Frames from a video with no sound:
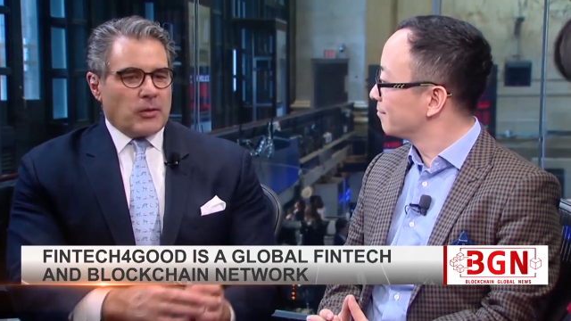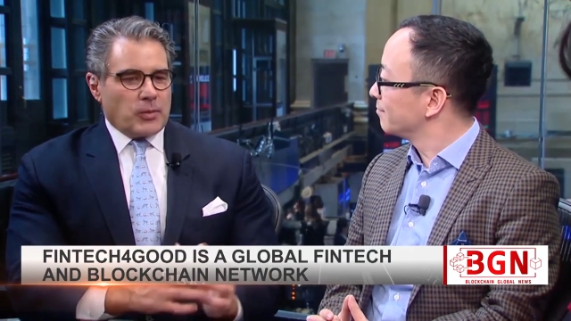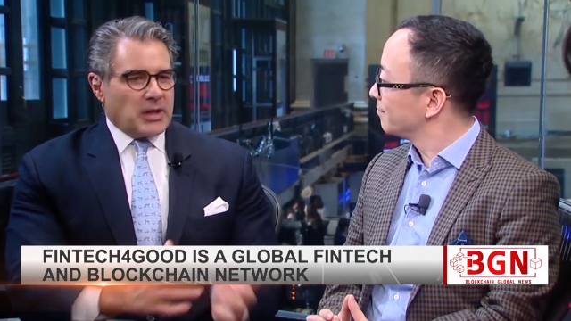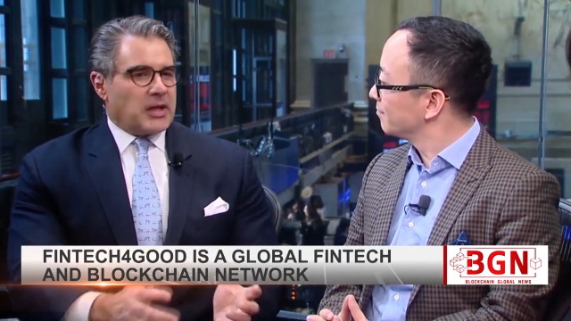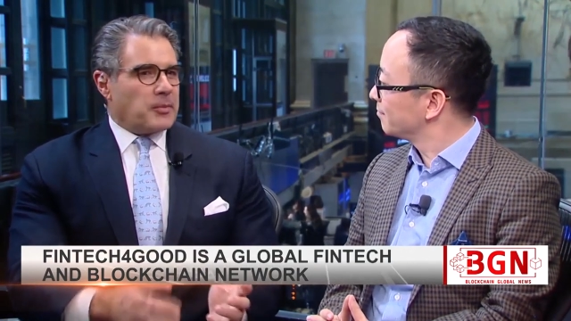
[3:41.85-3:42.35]

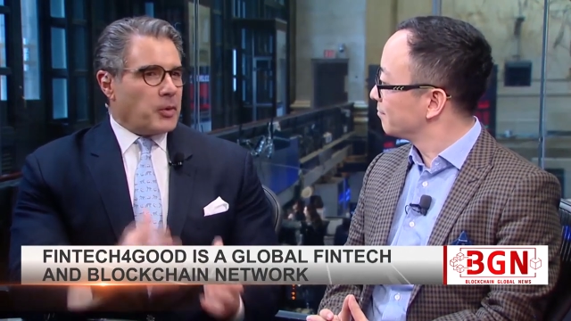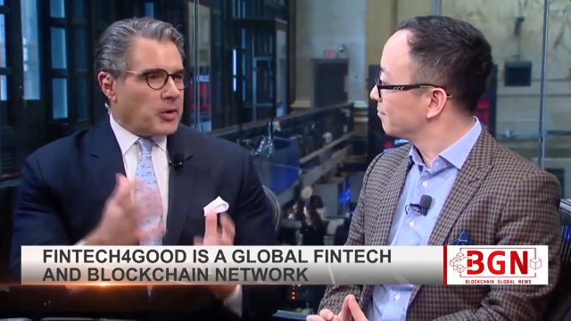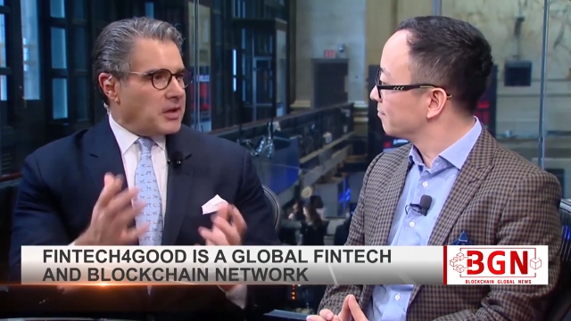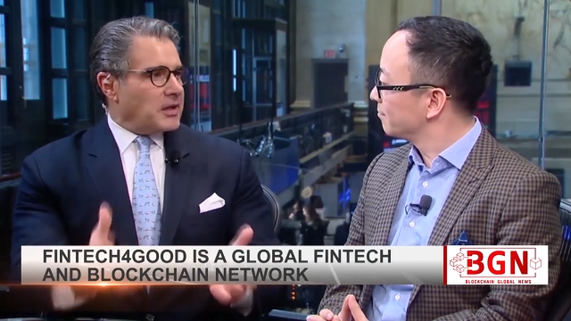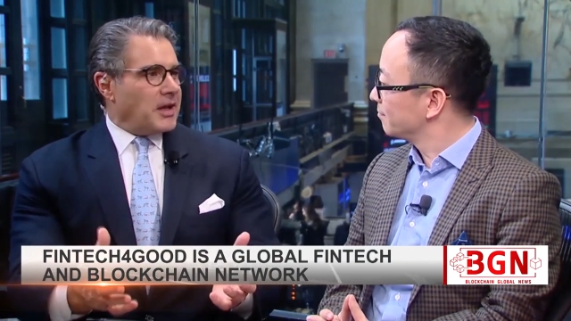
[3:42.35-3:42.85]
Speaker 1: really
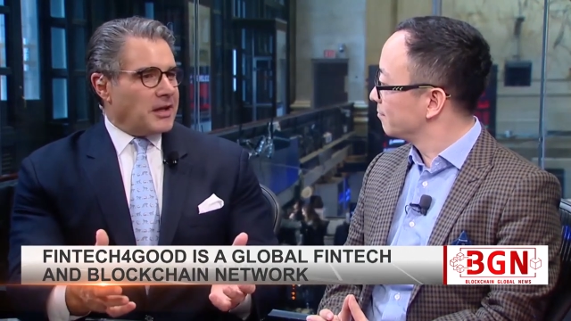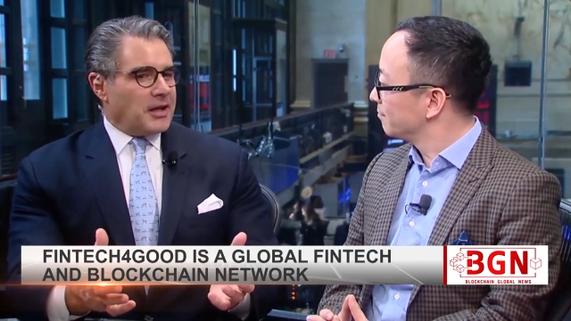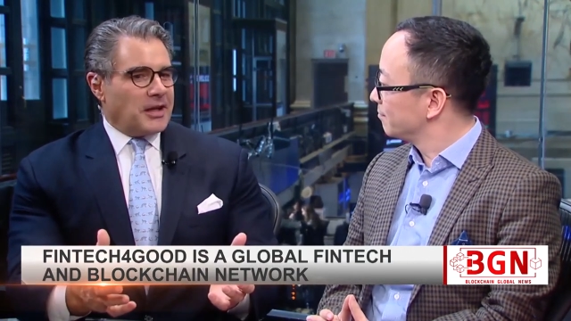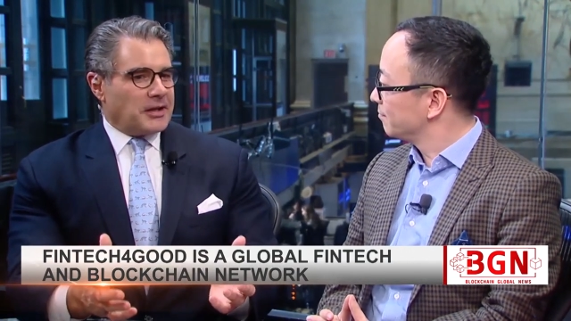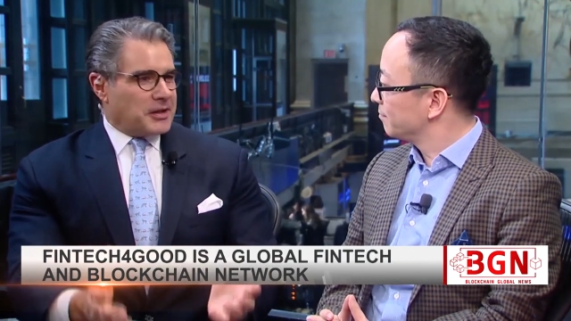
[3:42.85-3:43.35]
important, and, and,
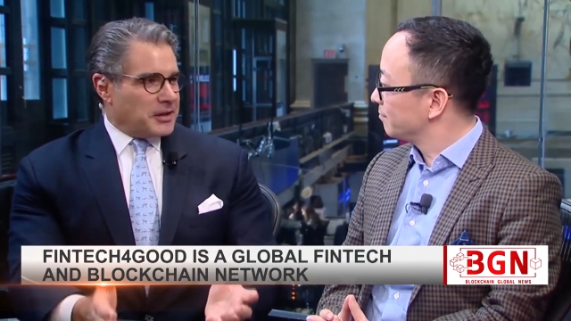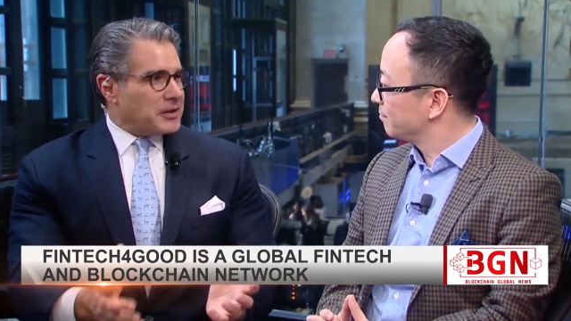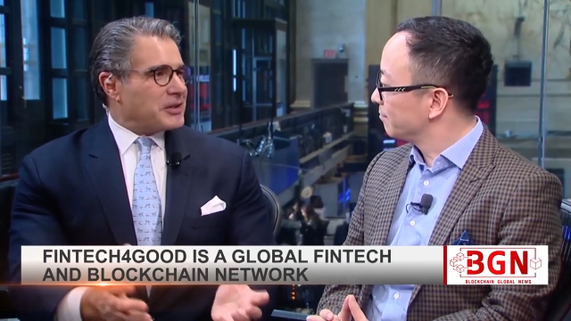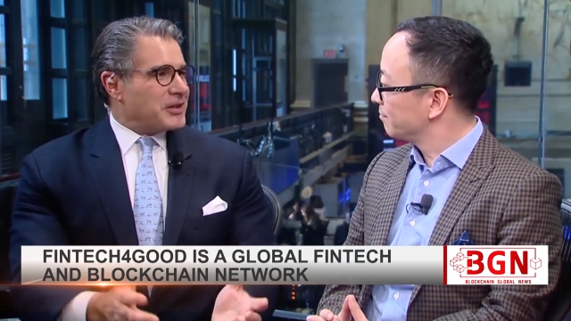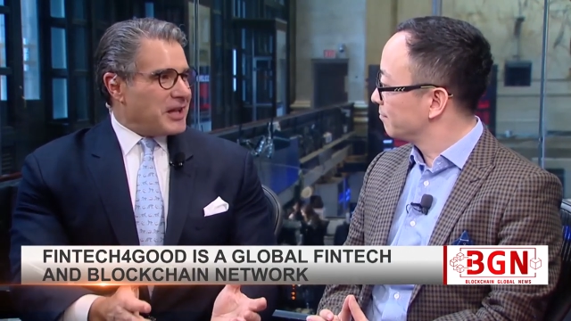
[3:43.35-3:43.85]
and
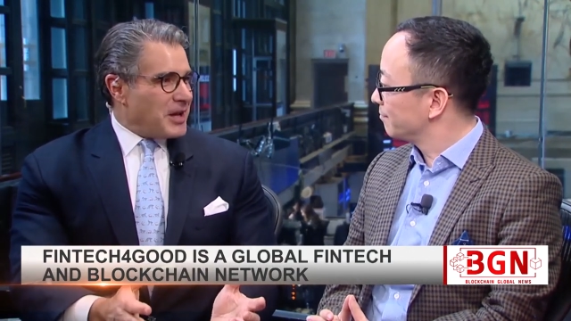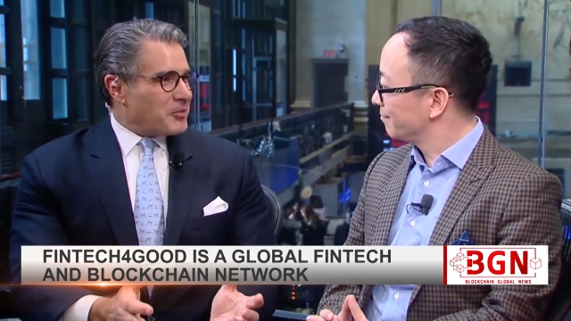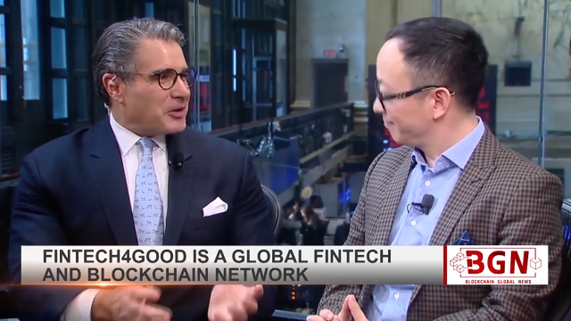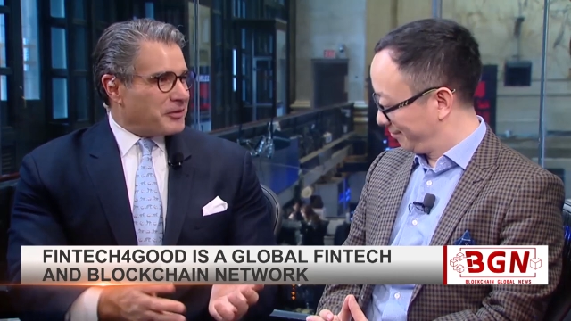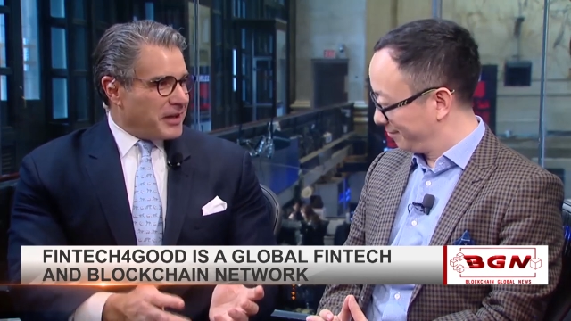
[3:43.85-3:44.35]
clearly the name
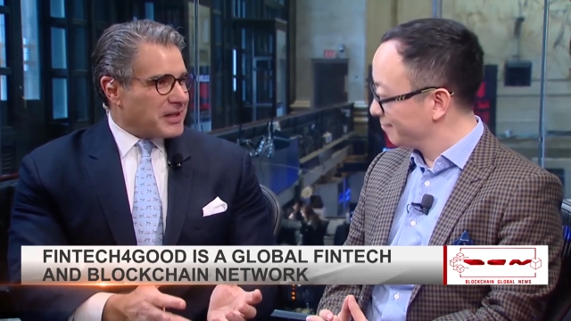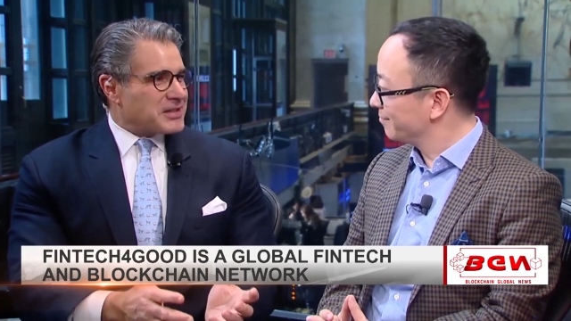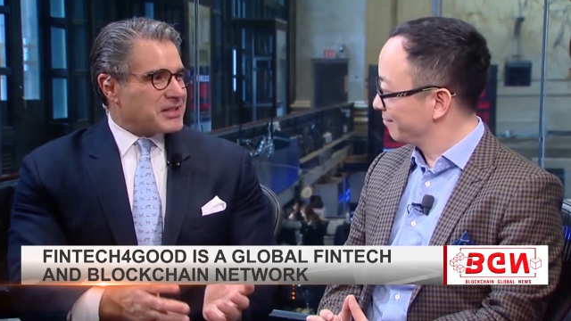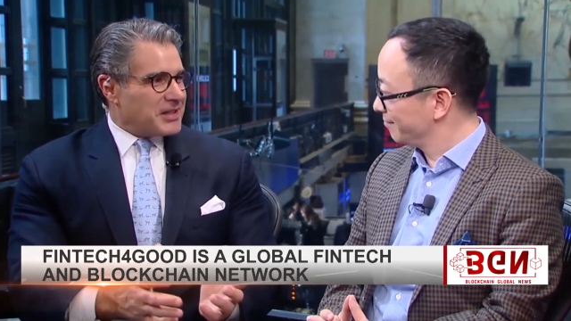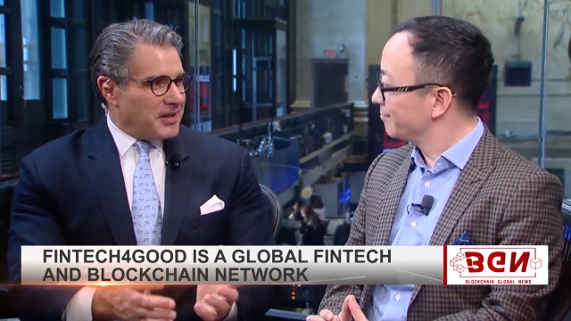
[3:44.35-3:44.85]

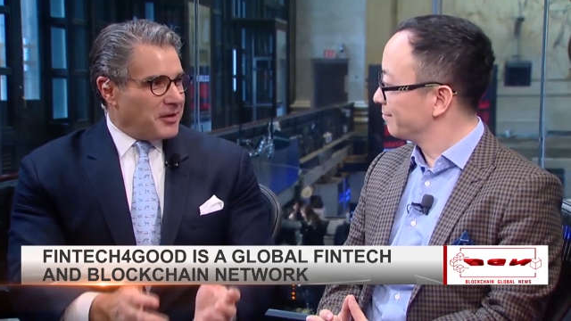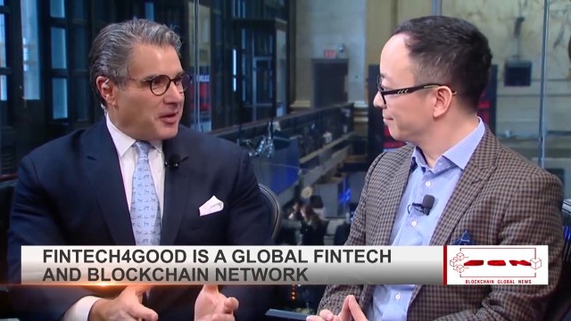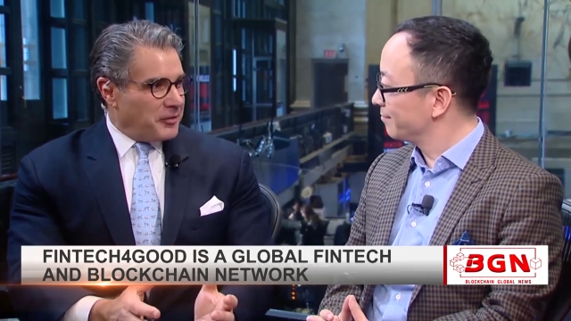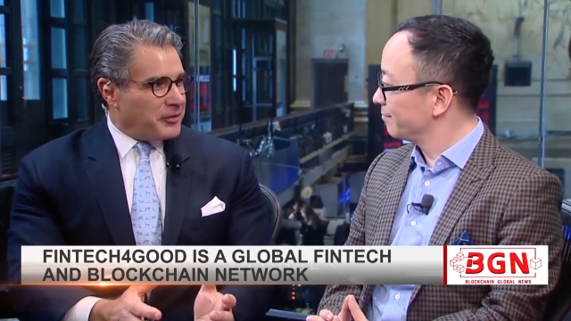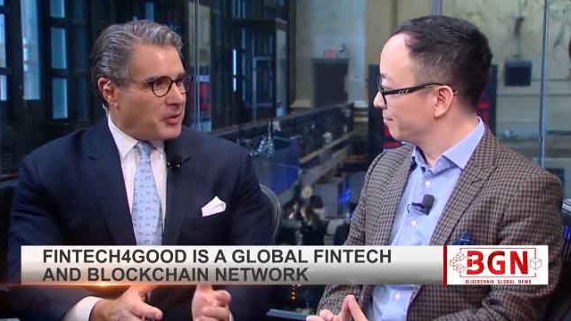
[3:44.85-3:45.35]
reflects a,
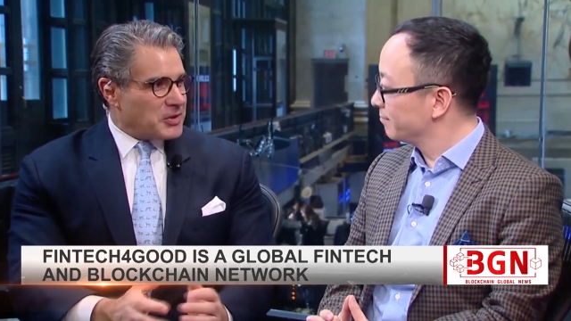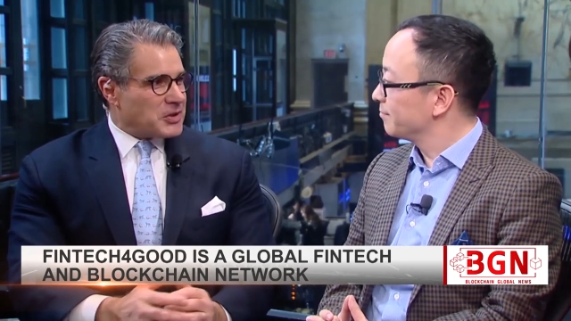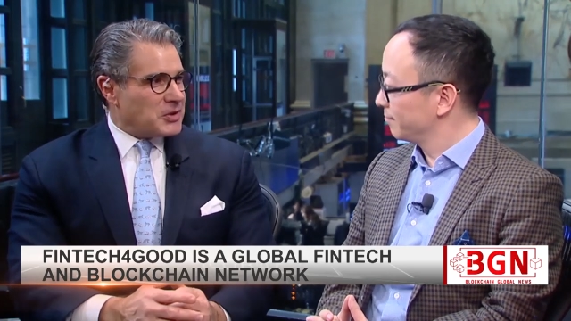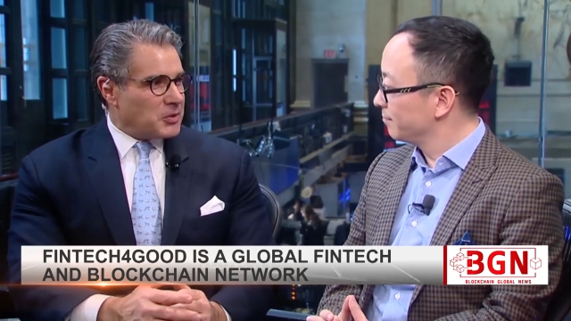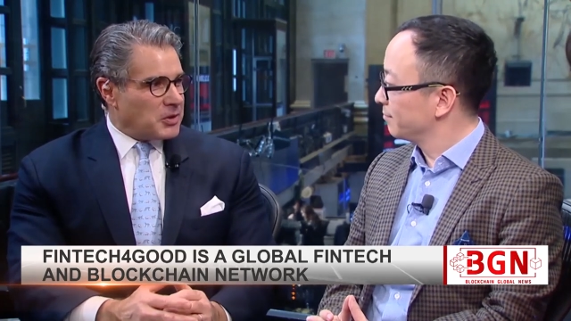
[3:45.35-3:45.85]
a focus
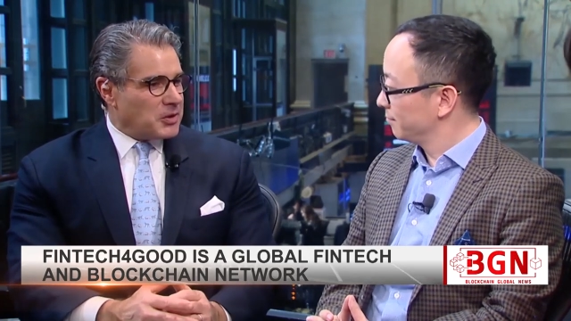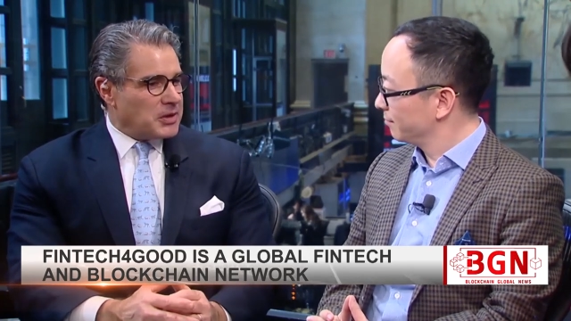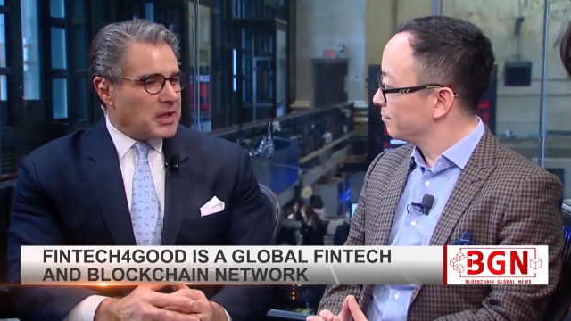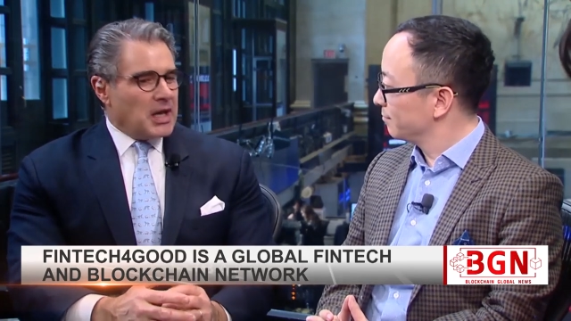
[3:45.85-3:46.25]
on doing good.